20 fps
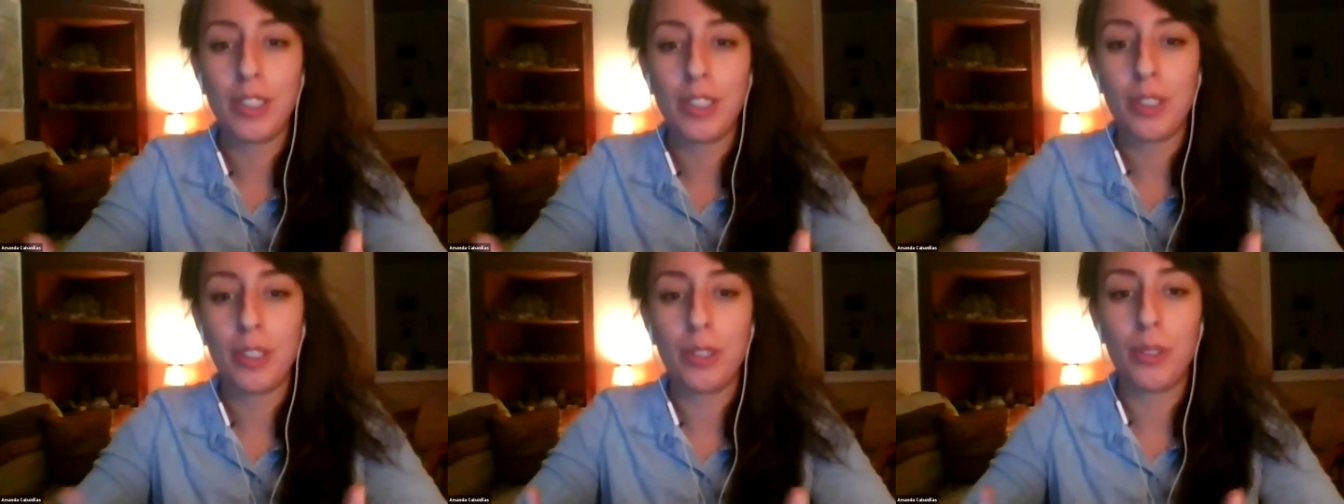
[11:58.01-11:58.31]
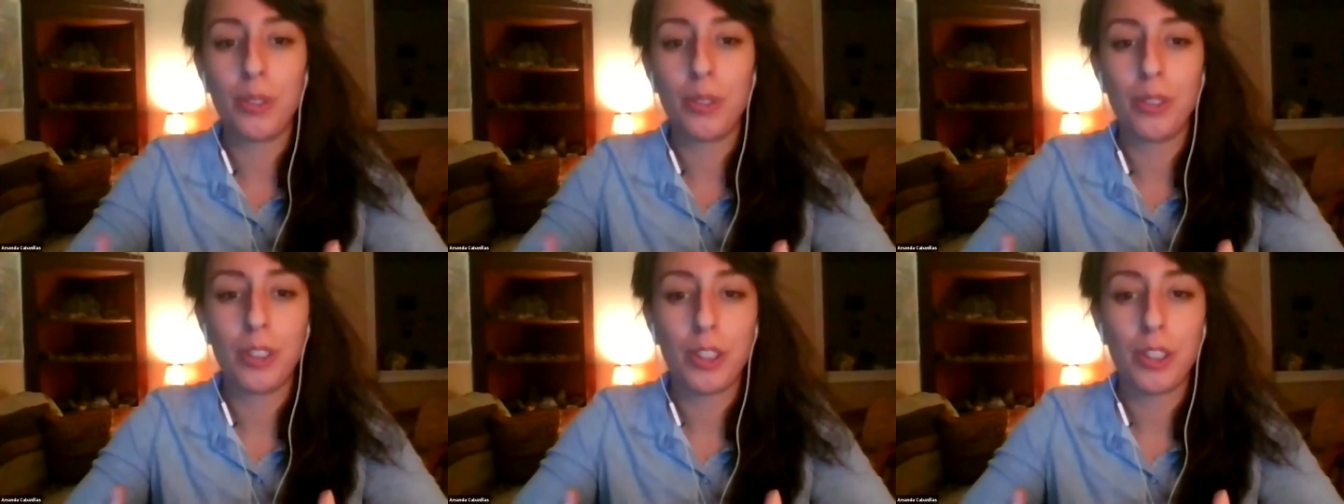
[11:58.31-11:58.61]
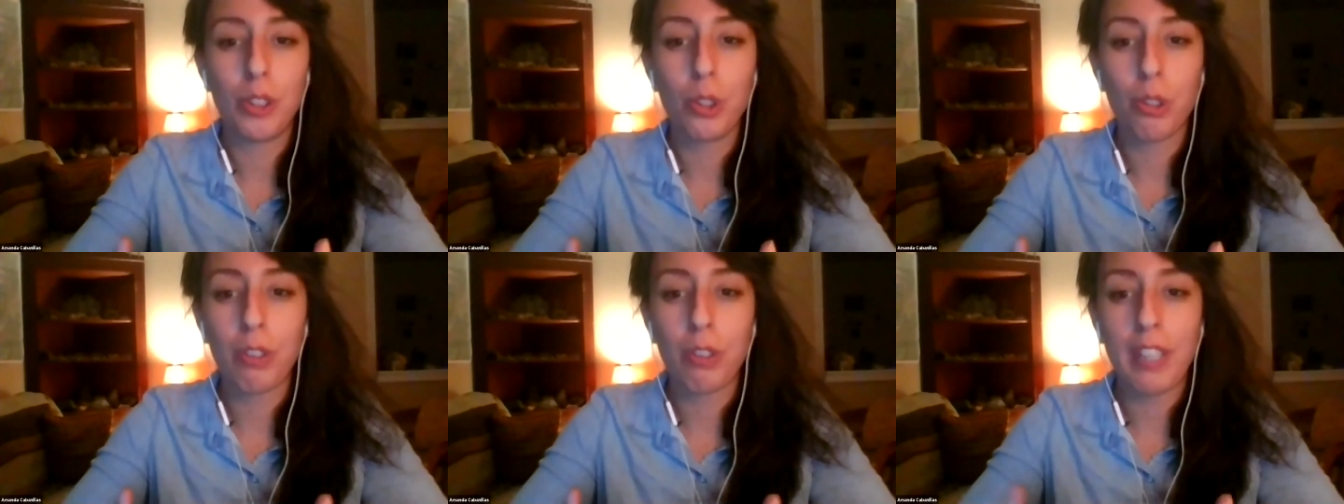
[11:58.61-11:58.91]
to
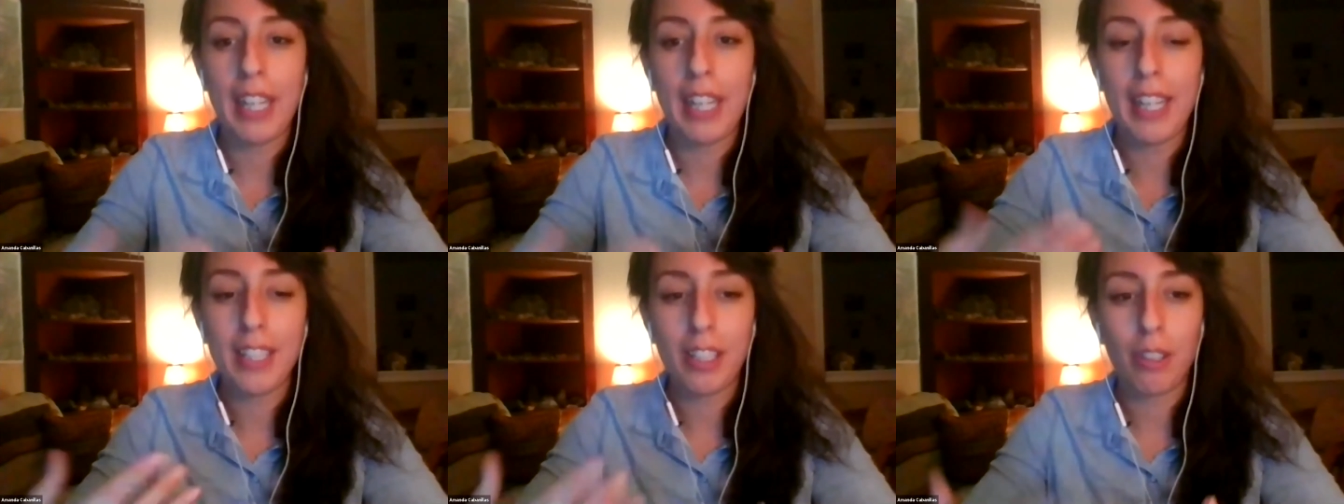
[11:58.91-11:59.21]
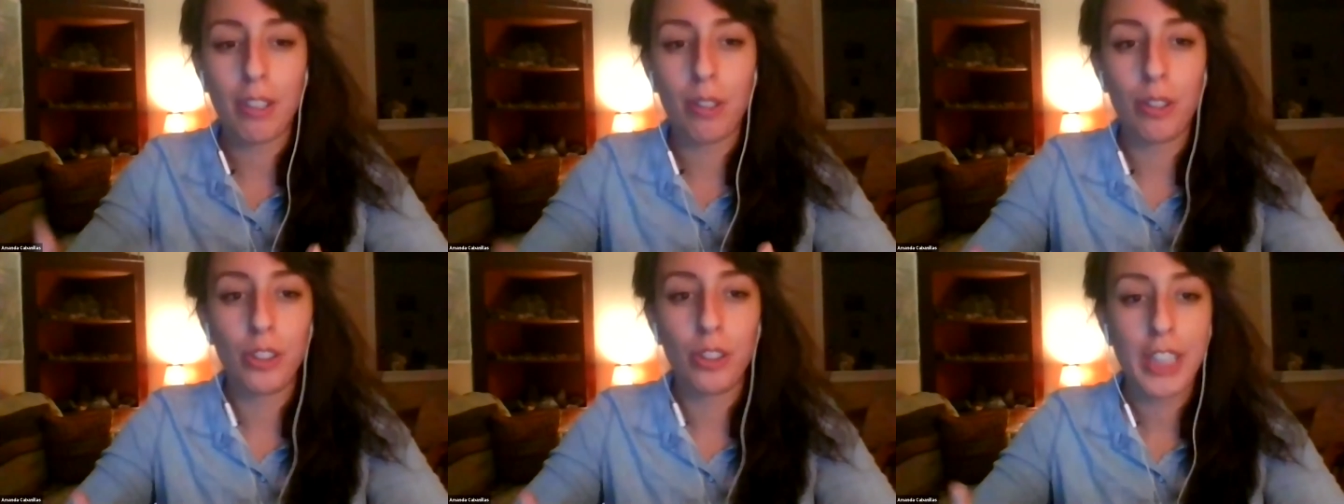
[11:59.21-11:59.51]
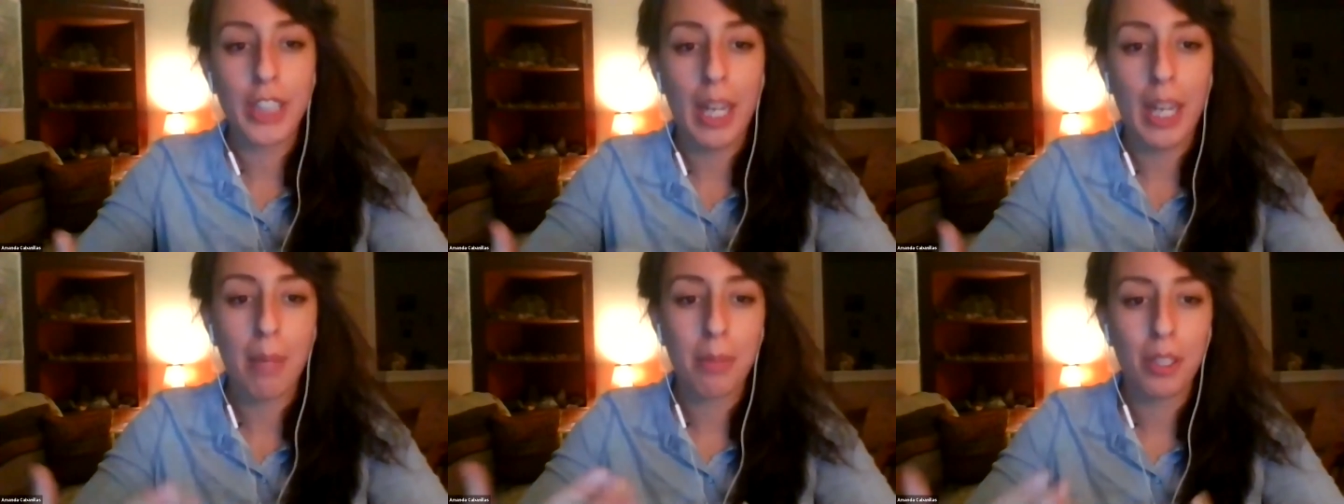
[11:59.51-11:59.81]
to create their own
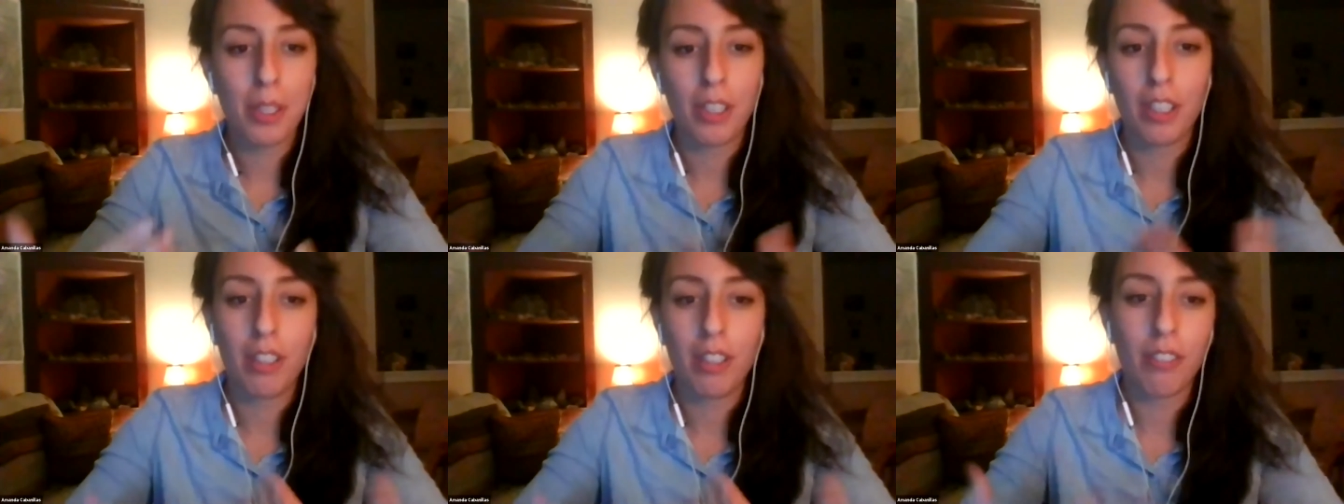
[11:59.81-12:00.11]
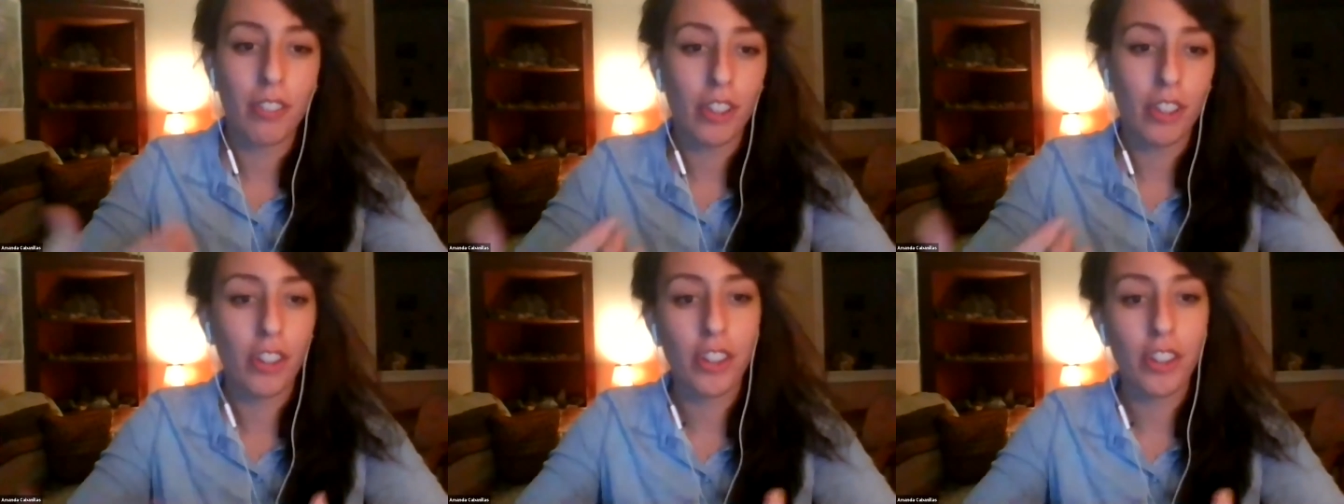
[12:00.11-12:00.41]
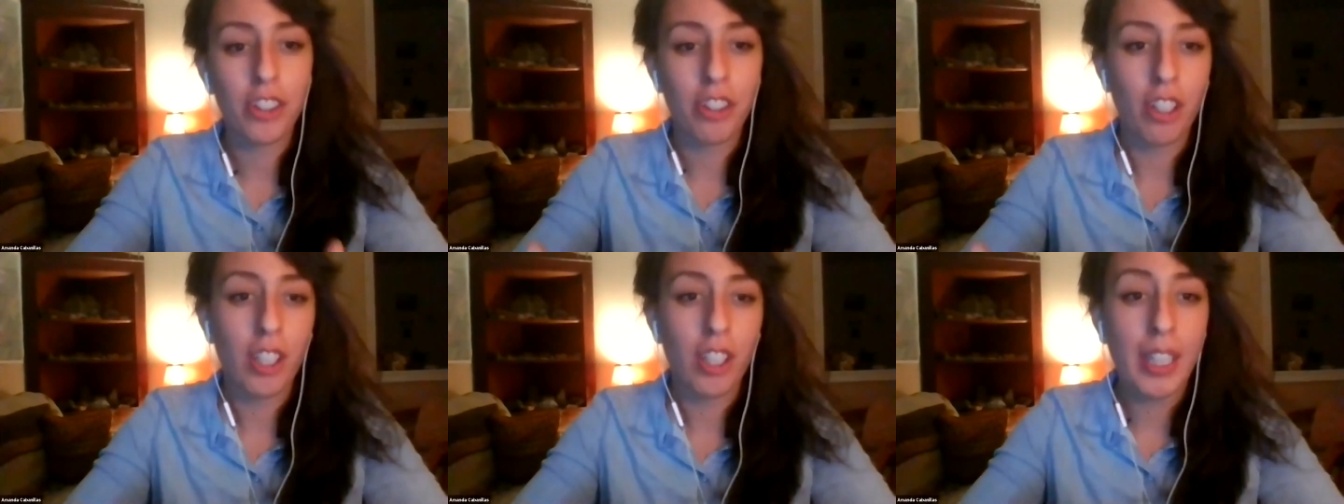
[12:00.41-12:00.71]
chapter of
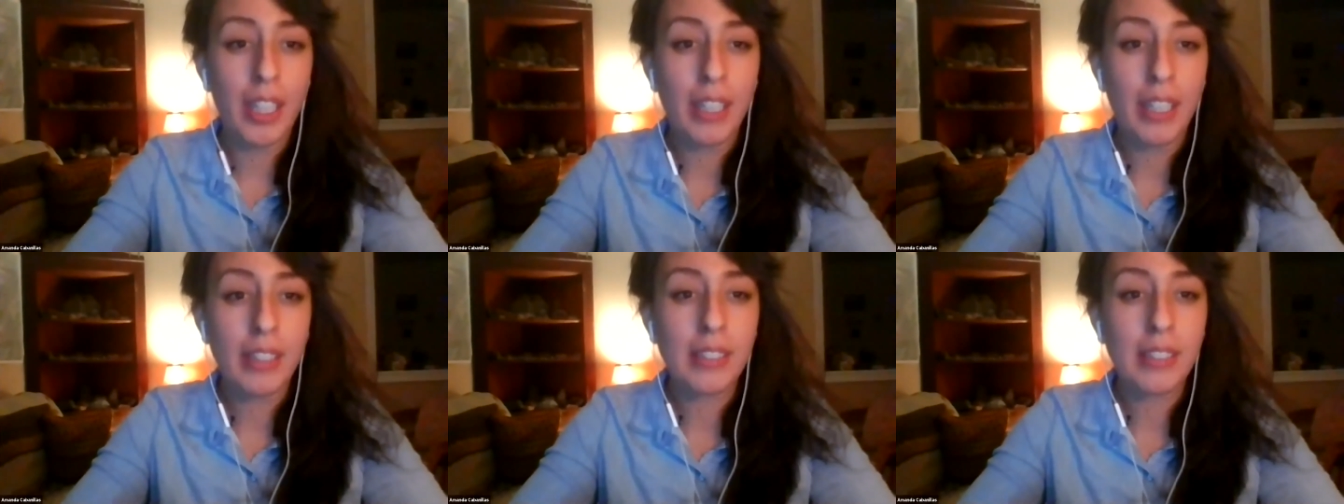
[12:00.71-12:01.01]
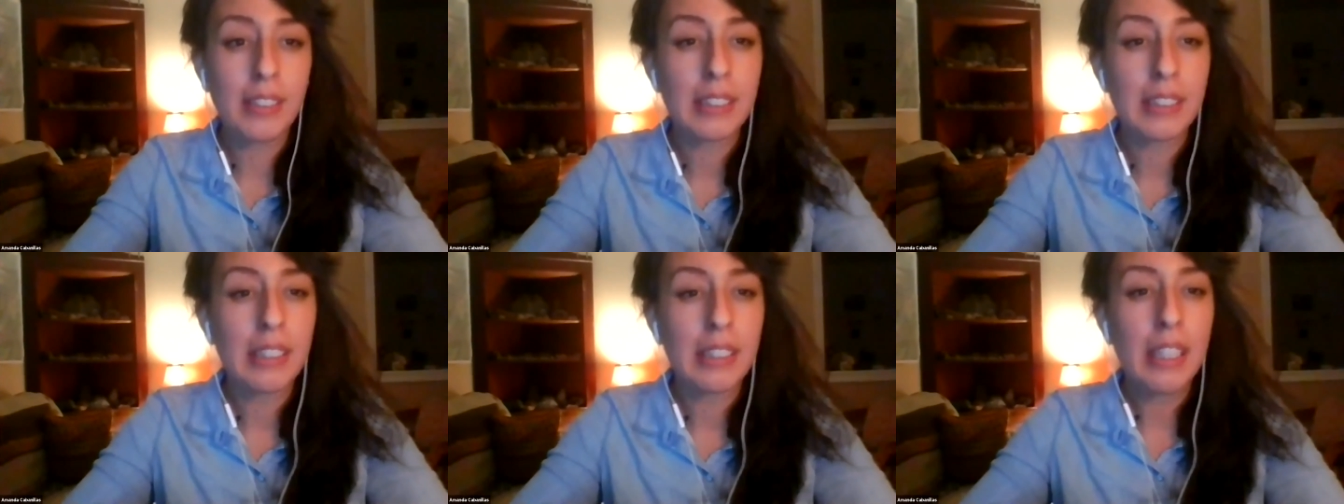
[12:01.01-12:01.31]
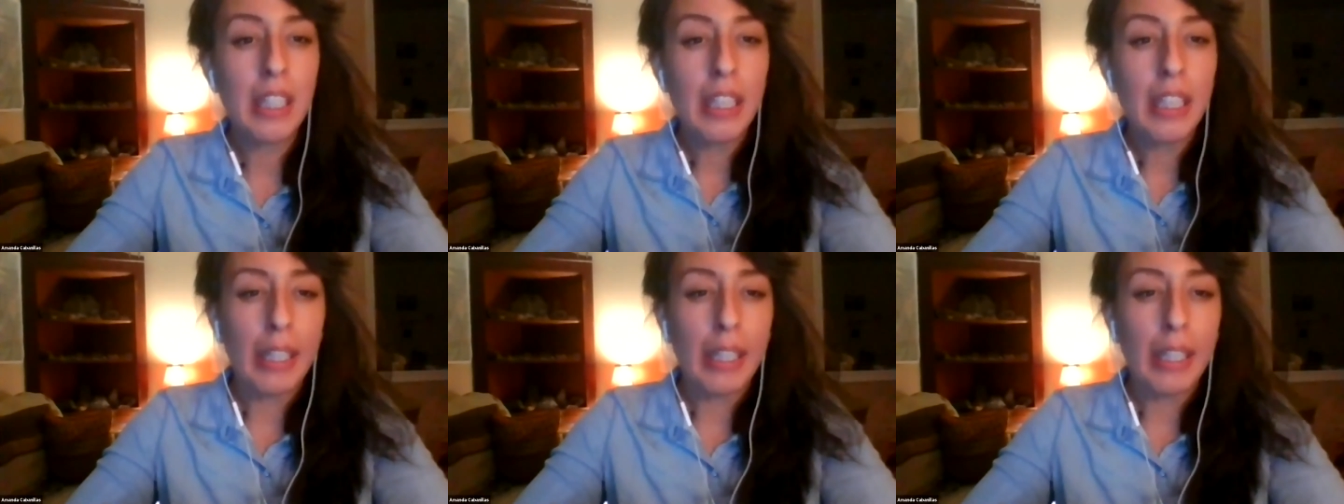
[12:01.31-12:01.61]
Earth Guardians,
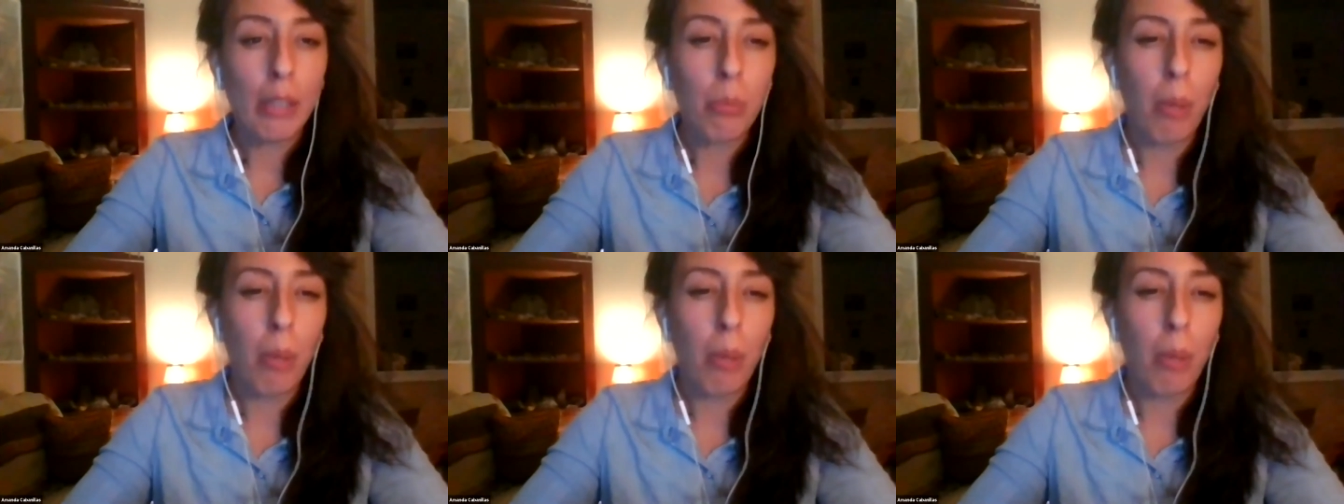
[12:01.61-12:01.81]
like